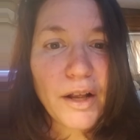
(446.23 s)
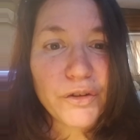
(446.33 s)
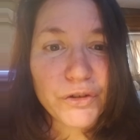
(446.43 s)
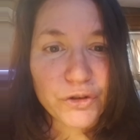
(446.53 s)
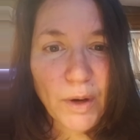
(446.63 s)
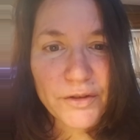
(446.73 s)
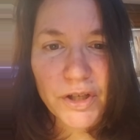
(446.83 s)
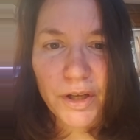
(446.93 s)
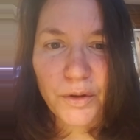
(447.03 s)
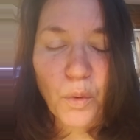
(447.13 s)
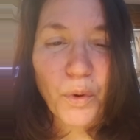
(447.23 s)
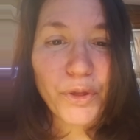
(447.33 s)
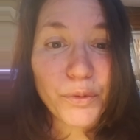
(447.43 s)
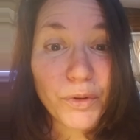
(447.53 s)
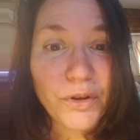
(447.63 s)
stretching or
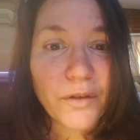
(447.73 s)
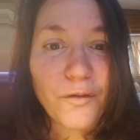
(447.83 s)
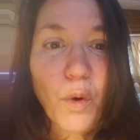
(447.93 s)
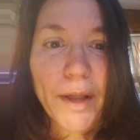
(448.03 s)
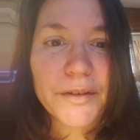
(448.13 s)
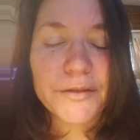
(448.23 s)
through your voice.